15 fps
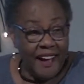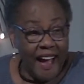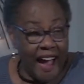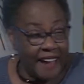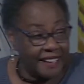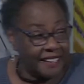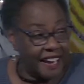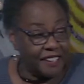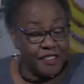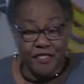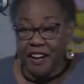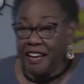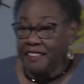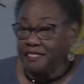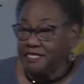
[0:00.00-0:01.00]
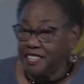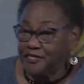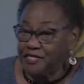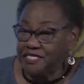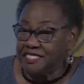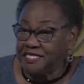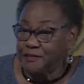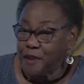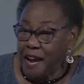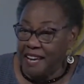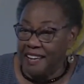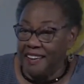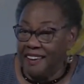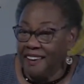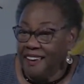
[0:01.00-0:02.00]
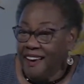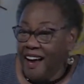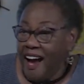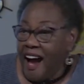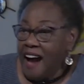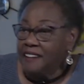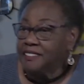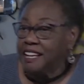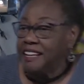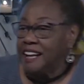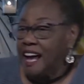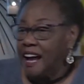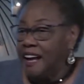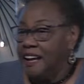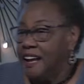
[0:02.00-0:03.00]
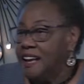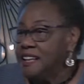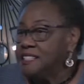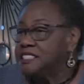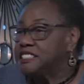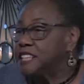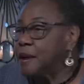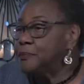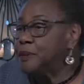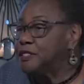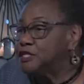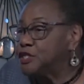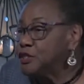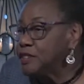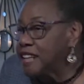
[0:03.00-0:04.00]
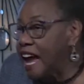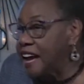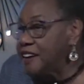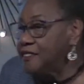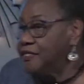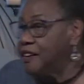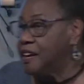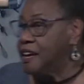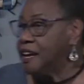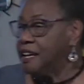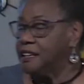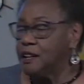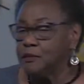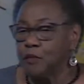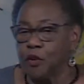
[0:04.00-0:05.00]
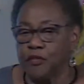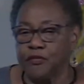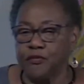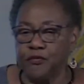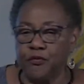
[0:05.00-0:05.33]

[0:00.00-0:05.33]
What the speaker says: How can I create a different way? How can I step into life in a more,